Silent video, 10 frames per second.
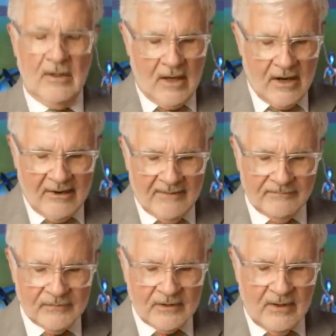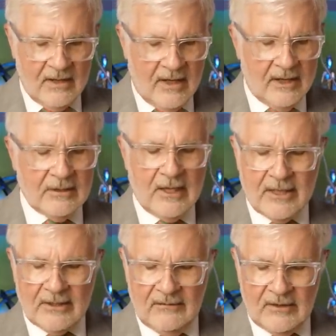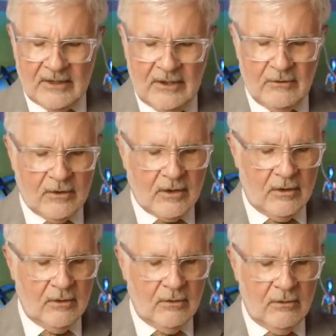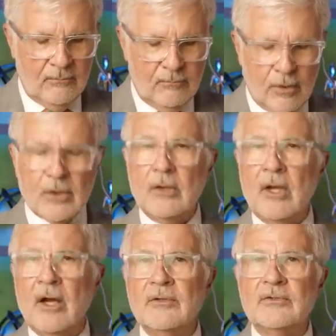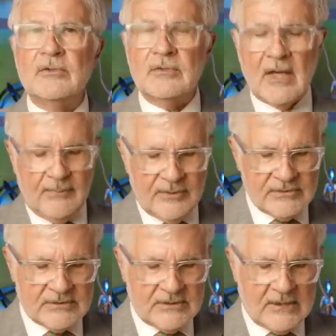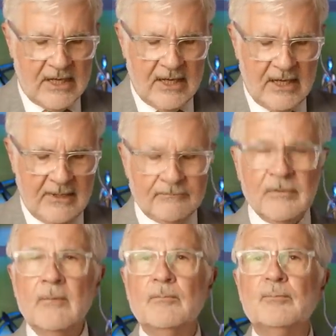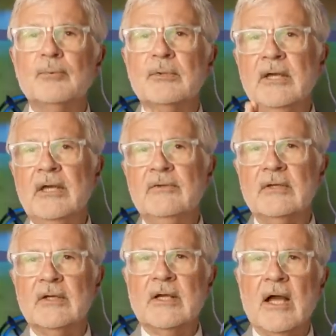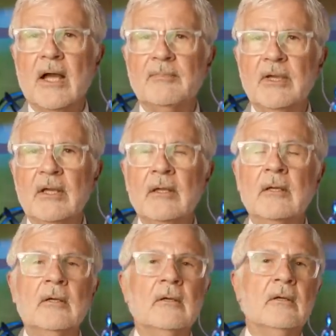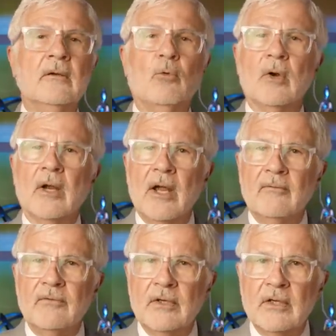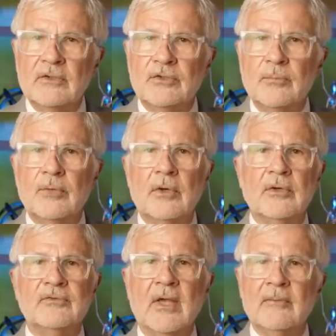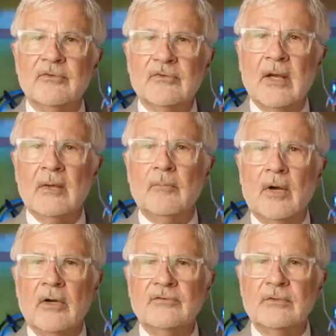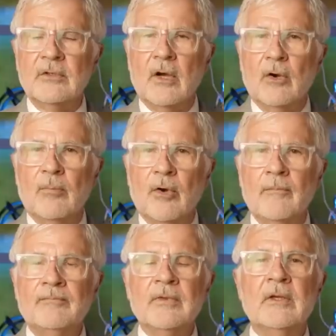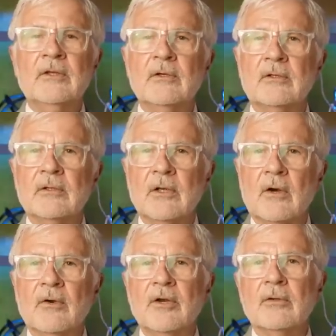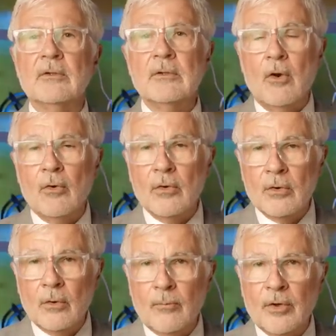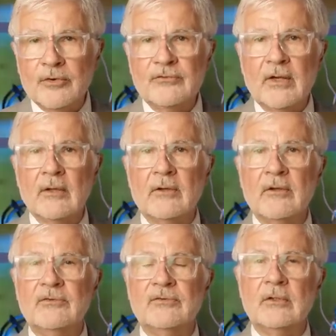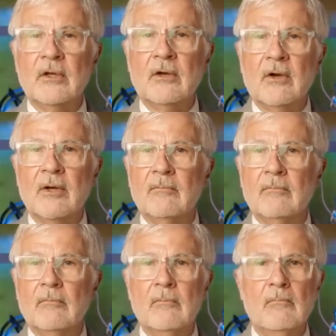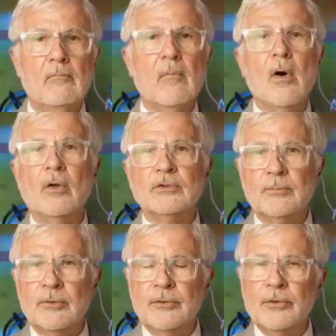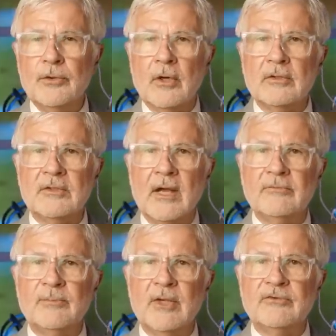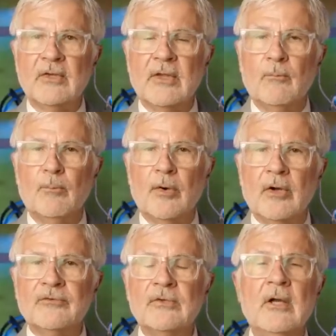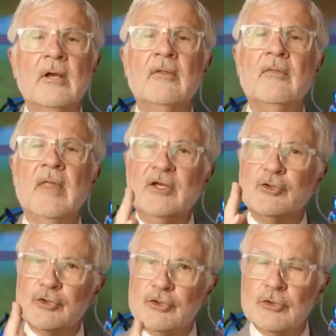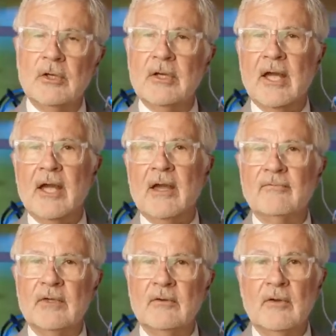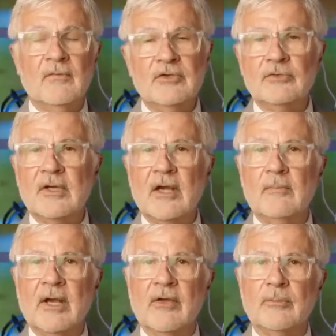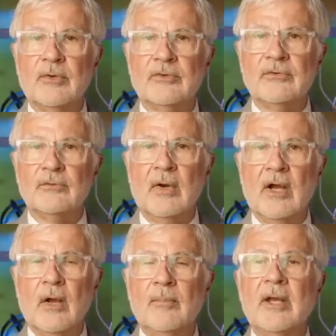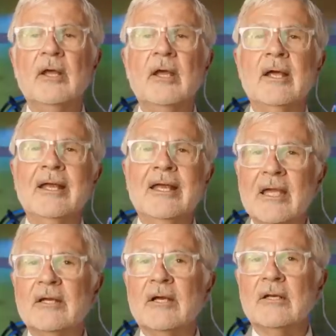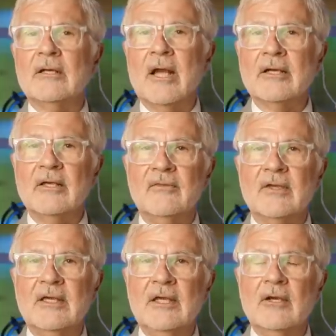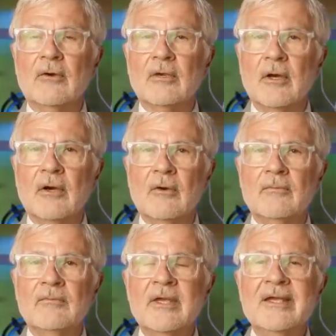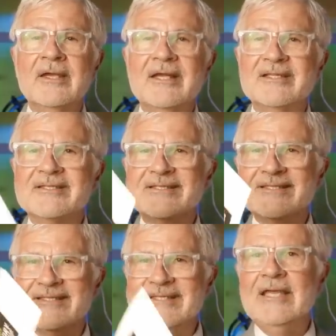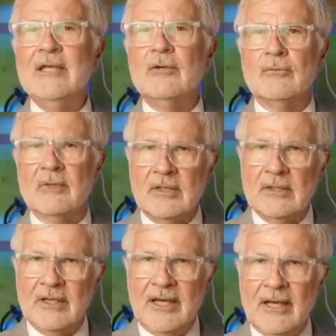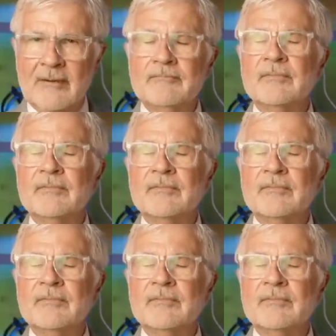All right, Unlocking the Keto Code book launch happens today. Please get a copy wherever you get your books, Amazon, Barnes & Noble. You can go to your local bookseller. As you know, I have multiple New York Times best-selling books. They should have it, and they should have my other books as well, but get Unlocking the Keto Code. It's secretly